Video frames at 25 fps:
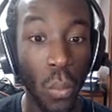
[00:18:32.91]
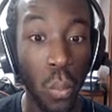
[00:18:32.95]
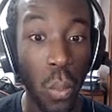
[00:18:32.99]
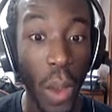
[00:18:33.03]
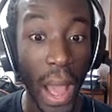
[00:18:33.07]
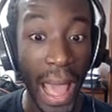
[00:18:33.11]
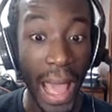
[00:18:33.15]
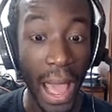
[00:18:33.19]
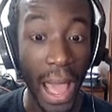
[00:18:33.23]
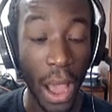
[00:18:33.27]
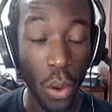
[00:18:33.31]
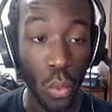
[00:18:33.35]

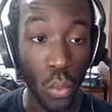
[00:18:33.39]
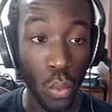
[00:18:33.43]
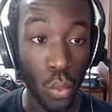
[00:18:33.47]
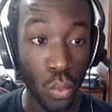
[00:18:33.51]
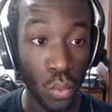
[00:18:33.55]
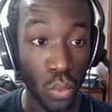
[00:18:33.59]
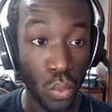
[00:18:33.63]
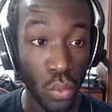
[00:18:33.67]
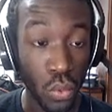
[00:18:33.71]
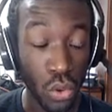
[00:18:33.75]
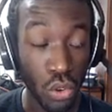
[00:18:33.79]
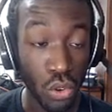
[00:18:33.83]
Wow,
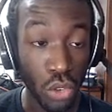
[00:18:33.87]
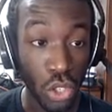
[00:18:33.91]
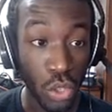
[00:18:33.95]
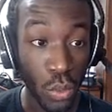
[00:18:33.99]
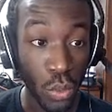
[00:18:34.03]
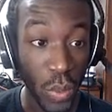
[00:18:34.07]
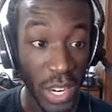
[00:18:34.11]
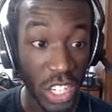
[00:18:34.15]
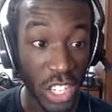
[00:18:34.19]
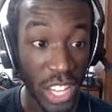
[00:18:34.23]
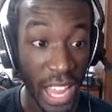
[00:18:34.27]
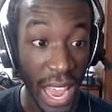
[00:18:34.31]
you
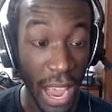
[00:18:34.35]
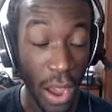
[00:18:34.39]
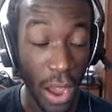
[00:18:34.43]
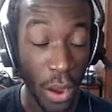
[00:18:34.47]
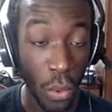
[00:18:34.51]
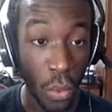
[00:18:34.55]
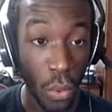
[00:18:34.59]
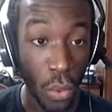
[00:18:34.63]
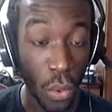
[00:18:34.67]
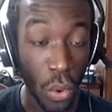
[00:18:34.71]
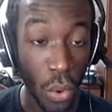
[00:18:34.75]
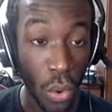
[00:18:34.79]
switched
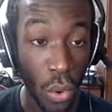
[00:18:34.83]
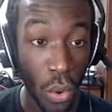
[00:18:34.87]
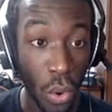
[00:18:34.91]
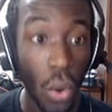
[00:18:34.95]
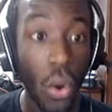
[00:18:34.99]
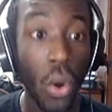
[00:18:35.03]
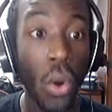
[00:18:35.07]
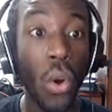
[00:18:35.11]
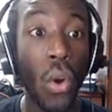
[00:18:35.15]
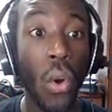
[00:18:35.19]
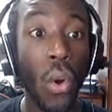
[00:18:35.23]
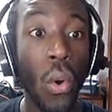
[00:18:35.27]
out.
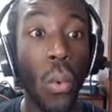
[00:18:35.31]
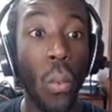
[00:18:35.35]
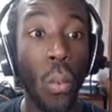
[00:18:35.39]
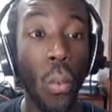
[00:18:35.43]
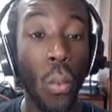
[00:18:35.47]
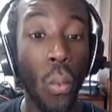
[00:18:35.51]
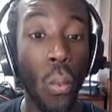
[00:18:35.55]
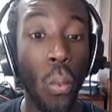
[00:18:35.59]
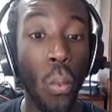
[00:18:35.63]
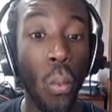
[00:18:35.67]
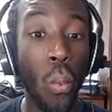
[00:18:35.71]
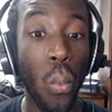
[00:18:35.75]

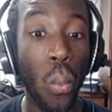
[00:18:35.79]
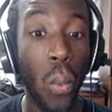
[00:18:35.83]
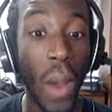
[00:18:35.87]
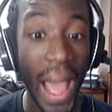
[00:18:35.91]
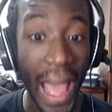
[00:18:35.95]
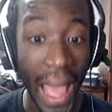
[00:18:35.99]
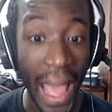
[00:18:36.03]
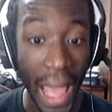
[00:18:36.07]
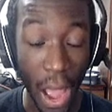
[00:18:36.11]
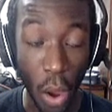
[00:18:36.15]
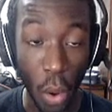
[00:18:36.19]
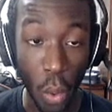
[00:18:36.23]

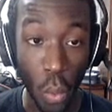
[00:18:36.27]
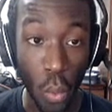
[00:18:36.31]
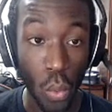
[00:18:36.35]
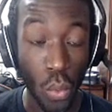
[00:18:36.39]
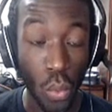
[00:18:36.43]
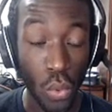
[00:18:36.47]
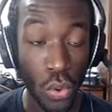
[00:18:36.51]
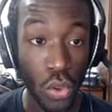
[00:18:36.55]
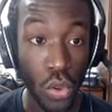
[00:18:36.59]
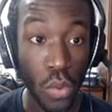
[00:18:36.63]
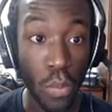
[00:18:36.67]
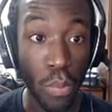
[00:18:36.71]
Wow,
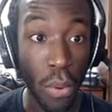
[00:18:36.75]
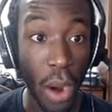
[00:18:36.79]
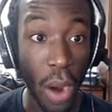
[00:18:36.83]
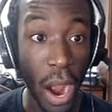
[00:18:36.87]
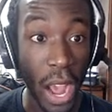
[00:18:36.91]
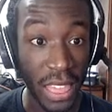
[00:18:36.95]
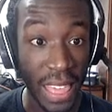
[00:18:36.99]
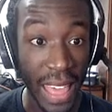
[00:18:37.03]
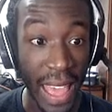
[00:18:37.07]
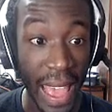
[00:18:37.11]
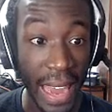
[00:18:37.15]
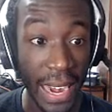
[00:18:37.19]
you
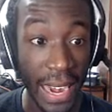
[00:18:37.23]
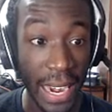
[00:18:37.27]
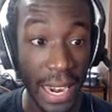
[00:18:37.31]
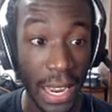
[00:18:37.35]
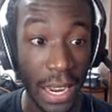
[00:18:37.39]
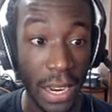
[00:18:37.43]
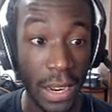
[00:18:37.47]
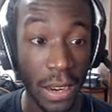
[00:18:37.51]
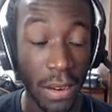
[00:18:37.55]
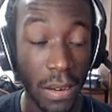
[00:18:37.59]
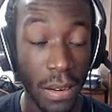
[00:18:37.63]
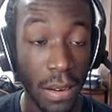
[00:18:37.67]
brought that
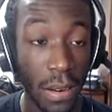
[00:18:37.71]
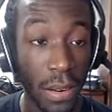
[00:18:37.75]
in.